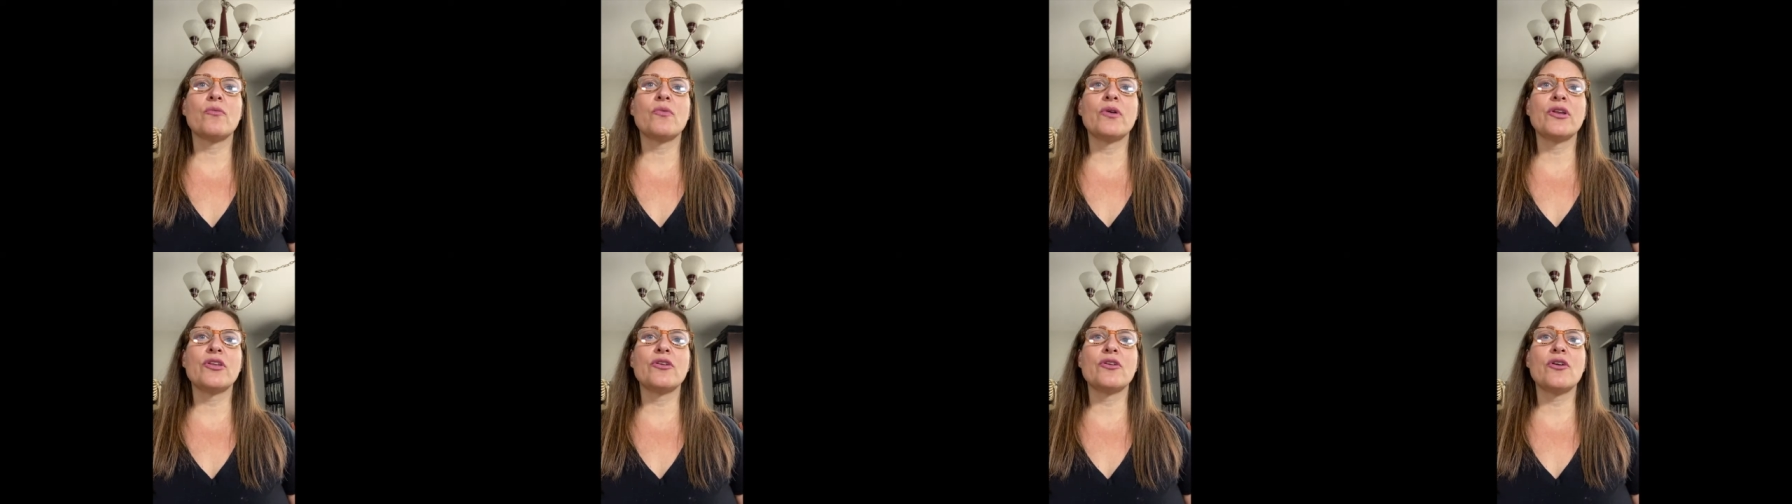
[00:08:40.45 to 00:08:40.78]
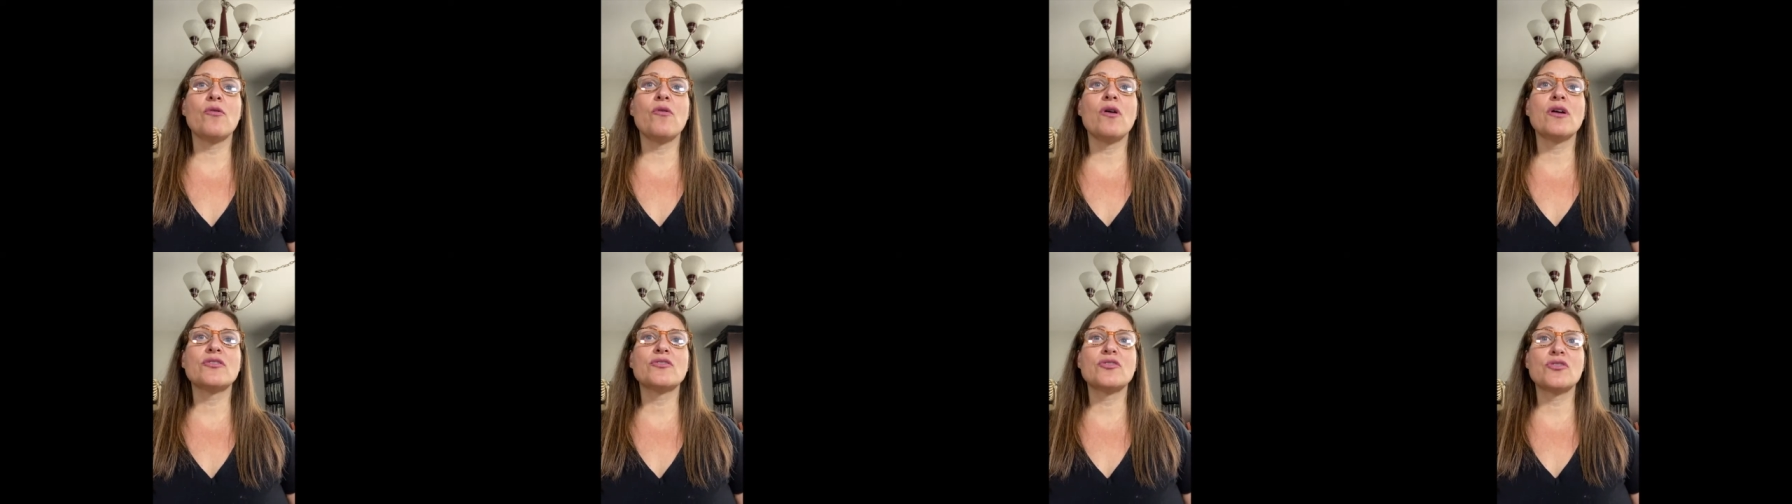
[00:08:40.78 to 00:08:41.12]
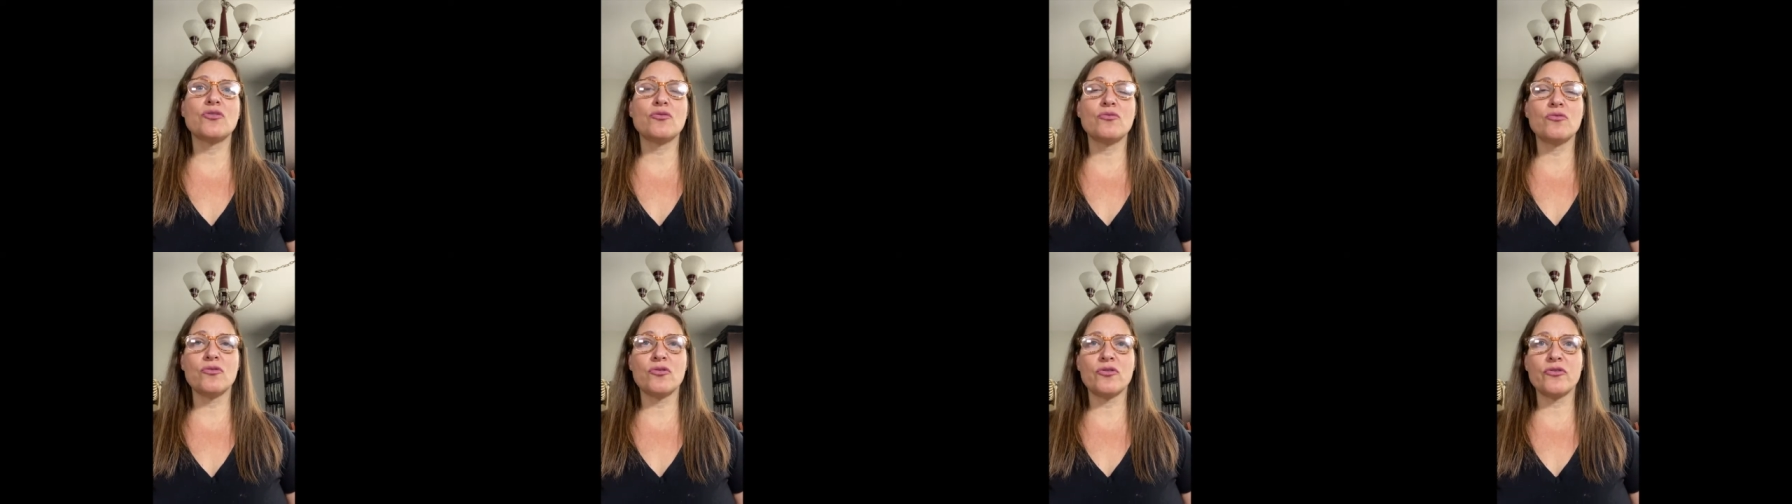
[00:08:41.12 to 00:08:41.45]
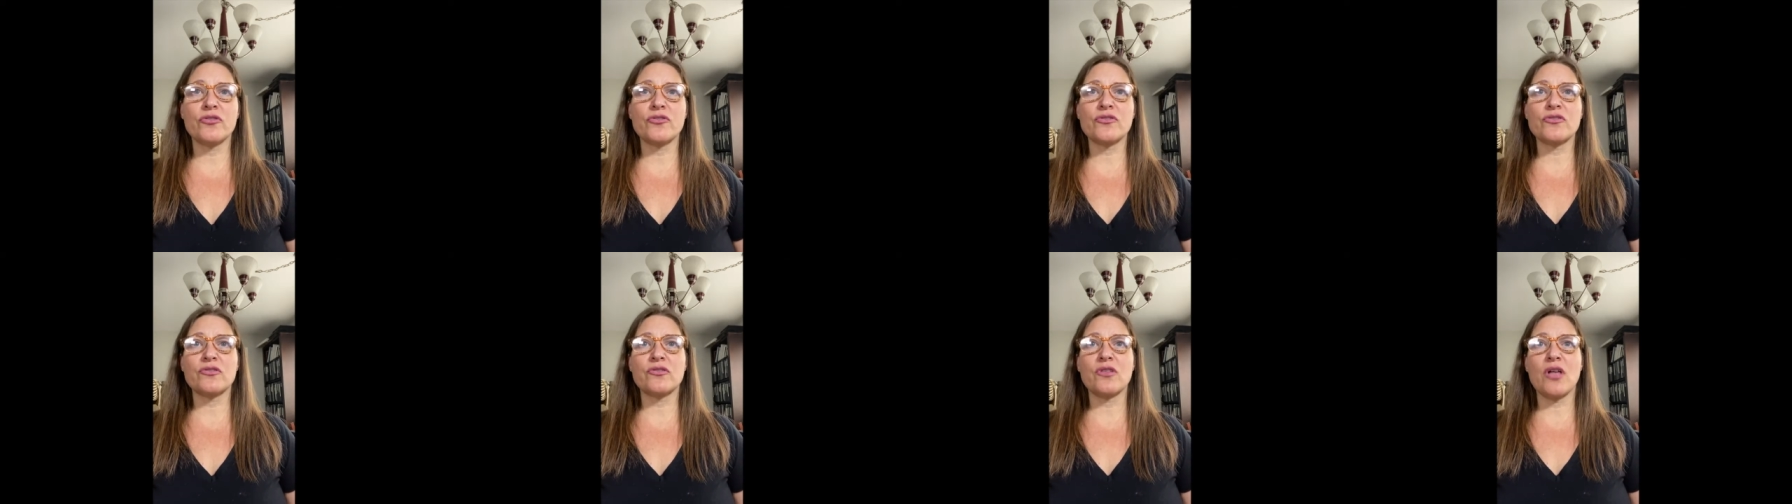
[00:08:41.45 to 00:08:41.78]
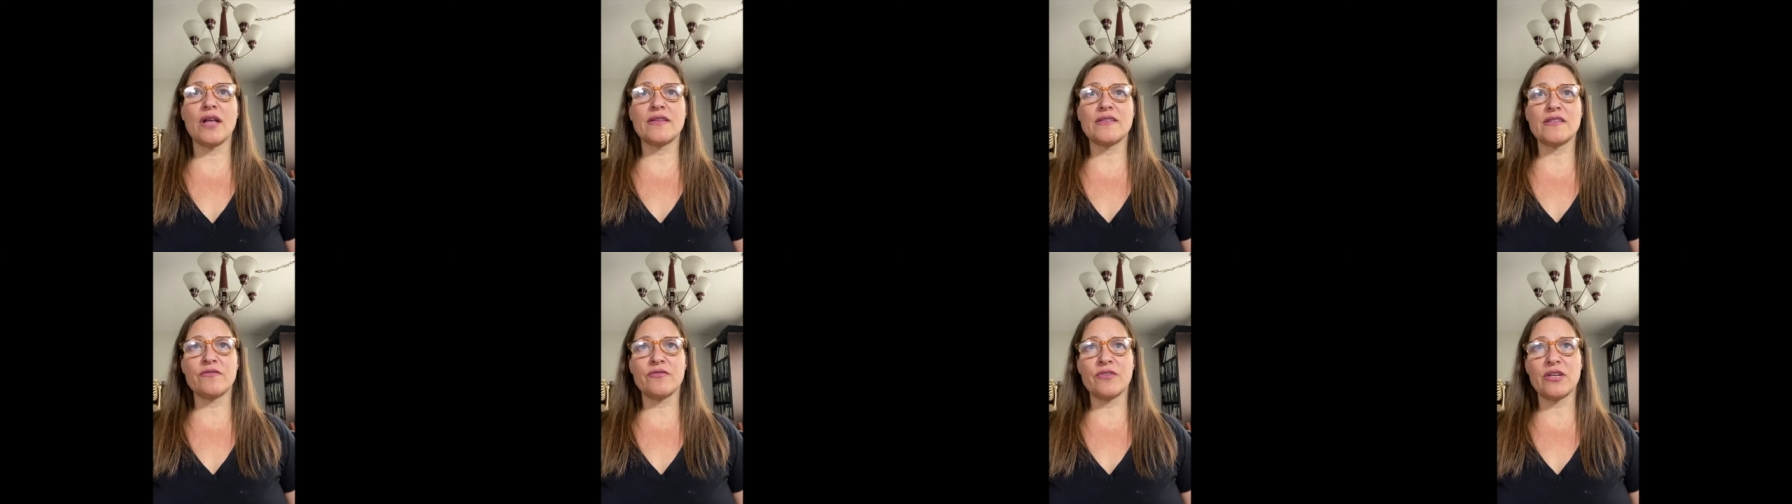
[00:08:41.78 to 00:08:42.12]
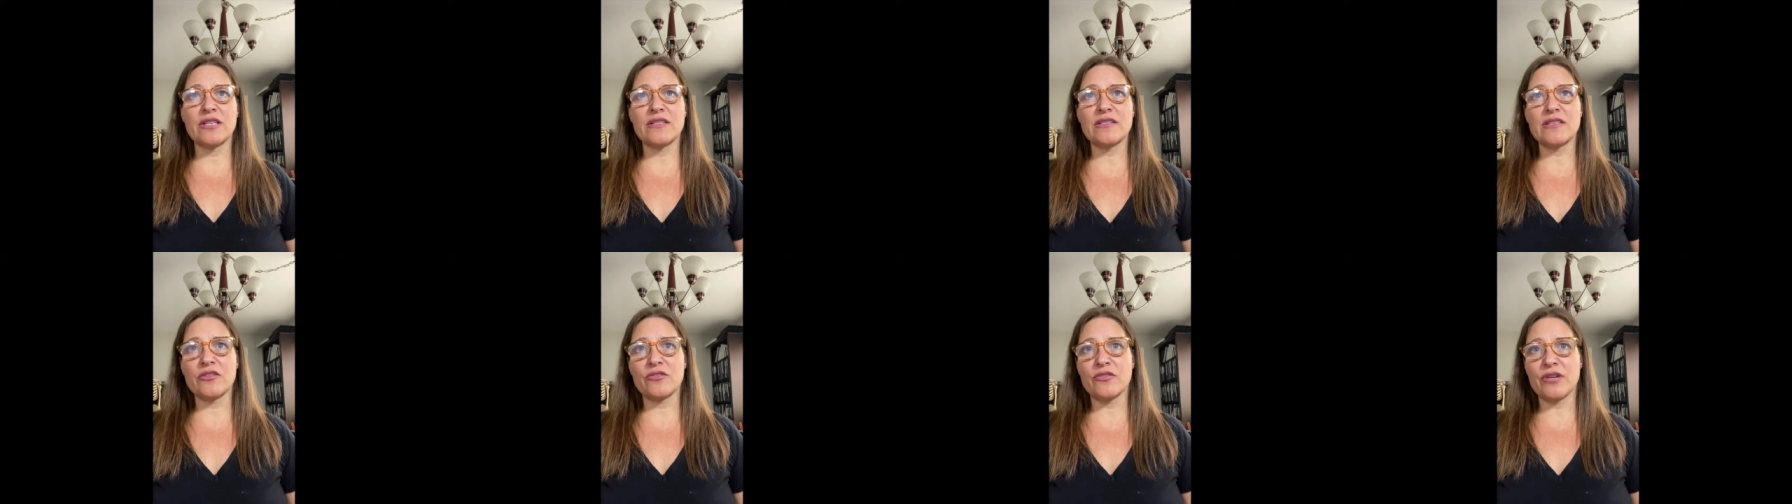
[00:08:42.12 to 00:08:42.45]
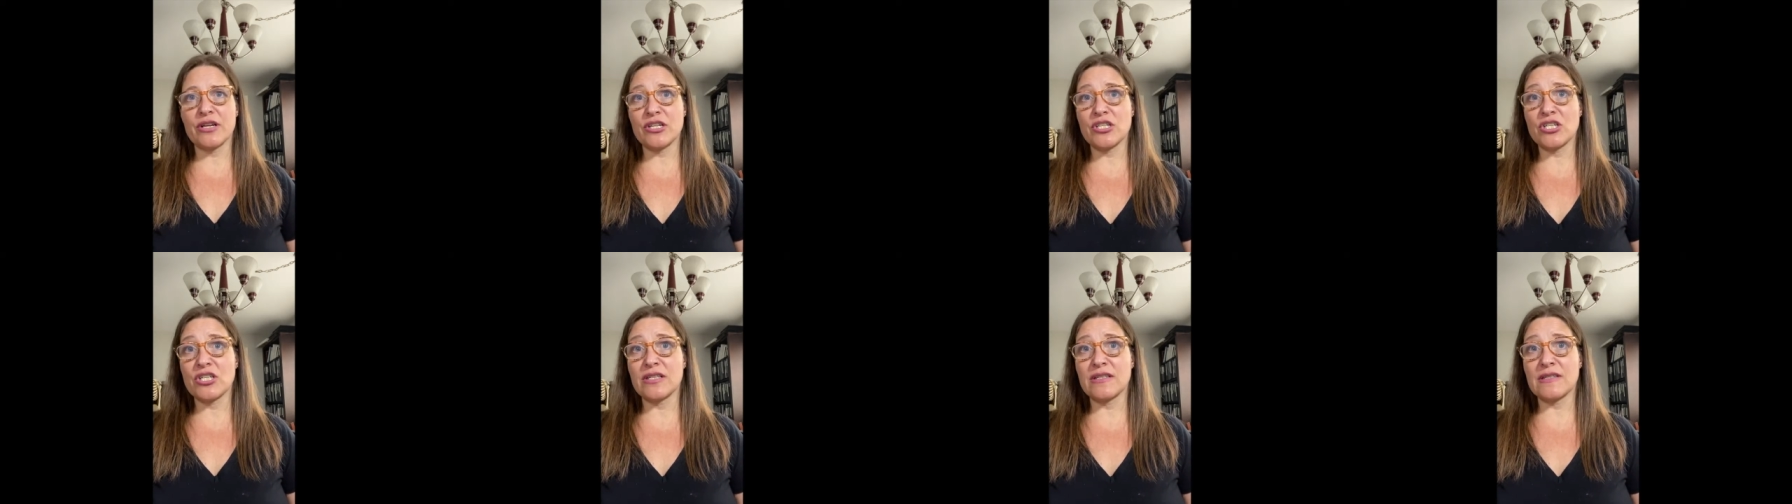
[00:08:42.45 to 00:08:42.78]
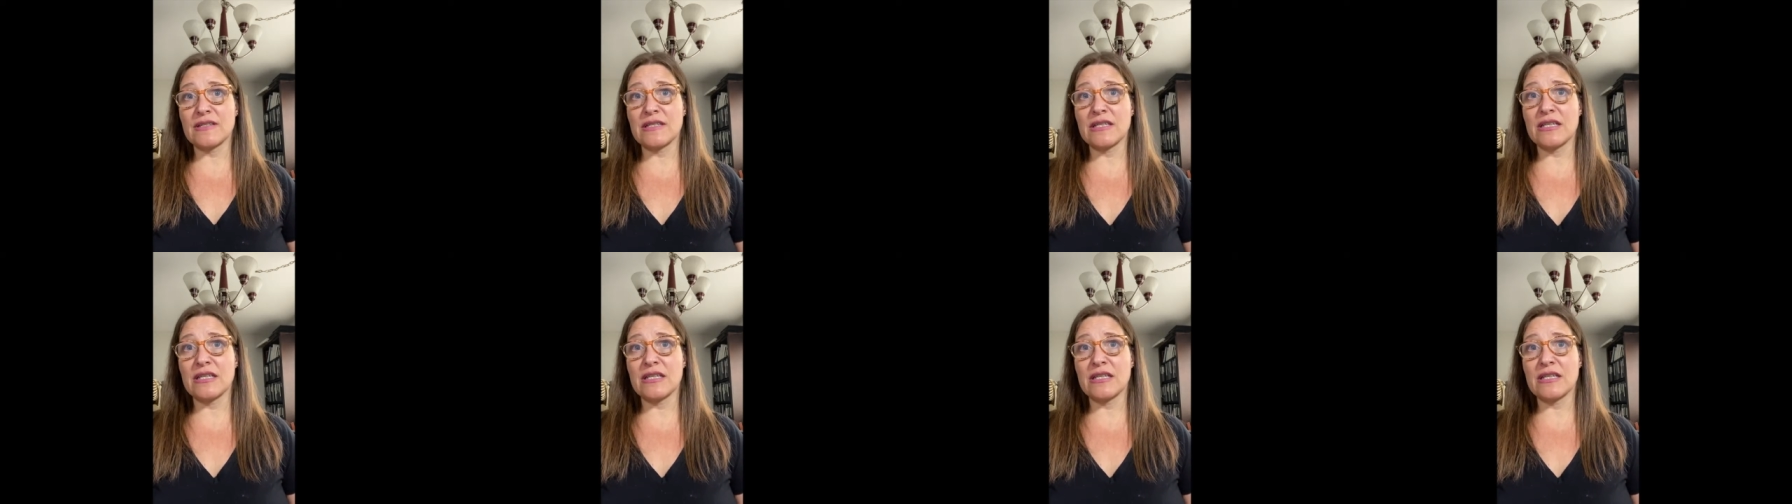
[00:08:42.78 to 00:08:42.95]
when you go on tour there's lots of considerations